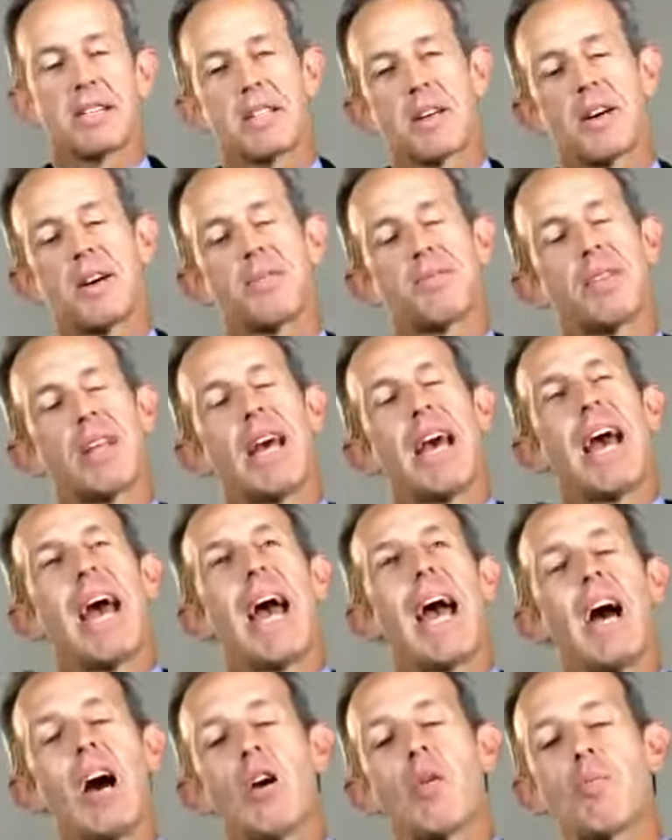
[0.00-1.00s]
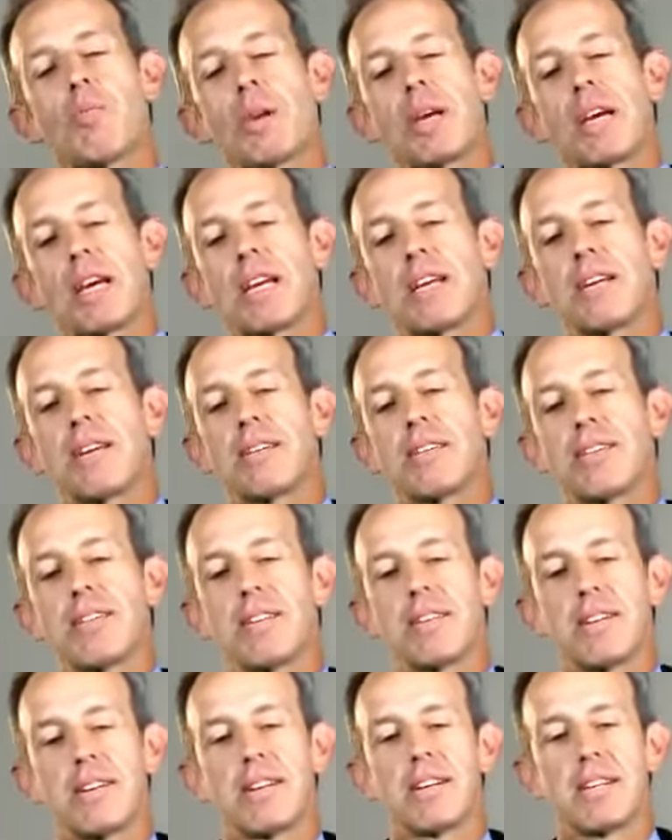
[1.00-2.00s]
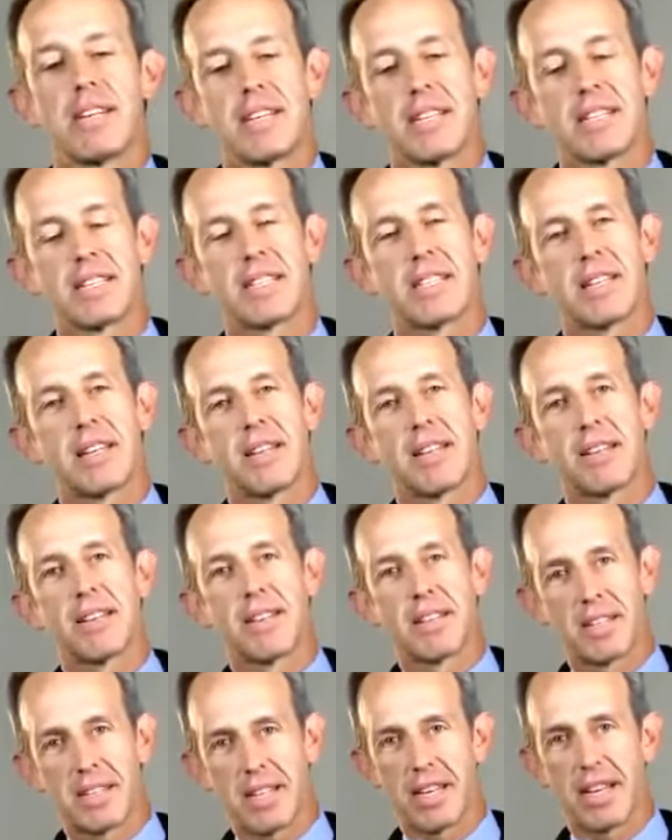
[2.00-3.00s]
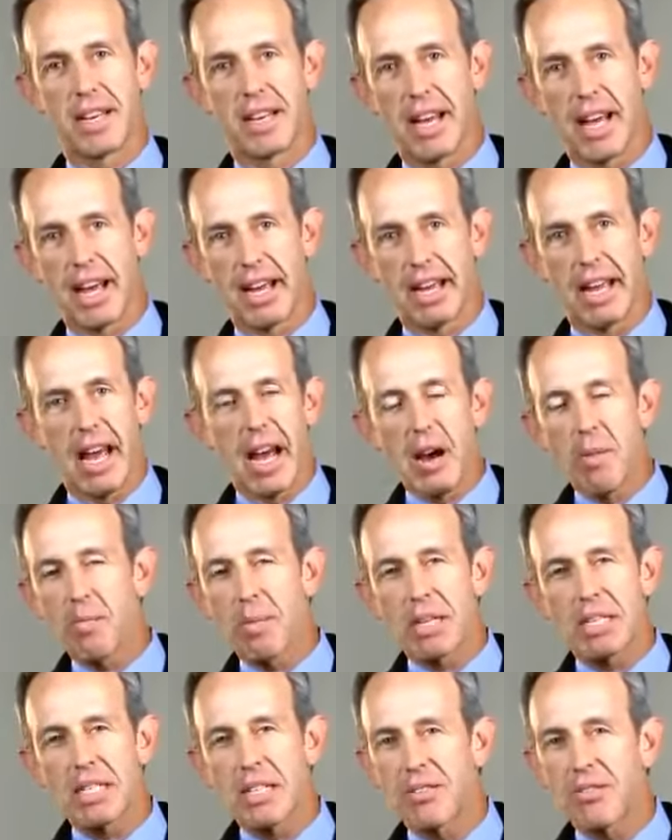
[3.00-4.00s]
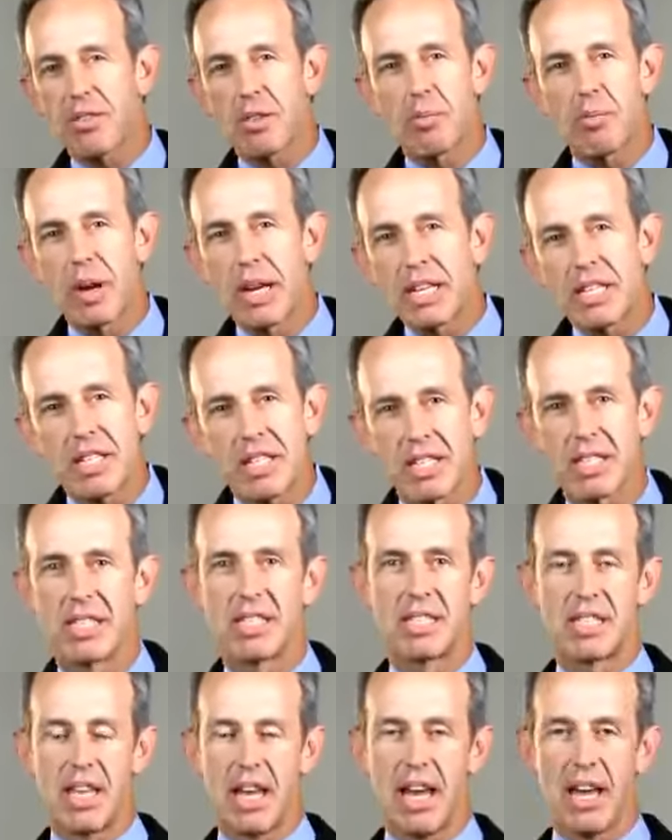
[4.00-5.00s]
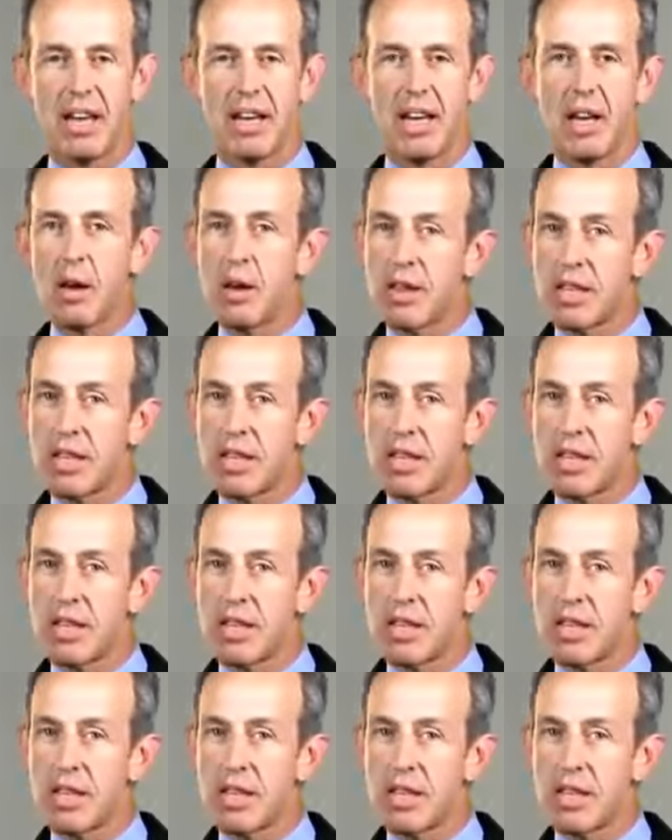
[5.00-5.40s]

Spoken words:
So how big is the DNA? How much information is there?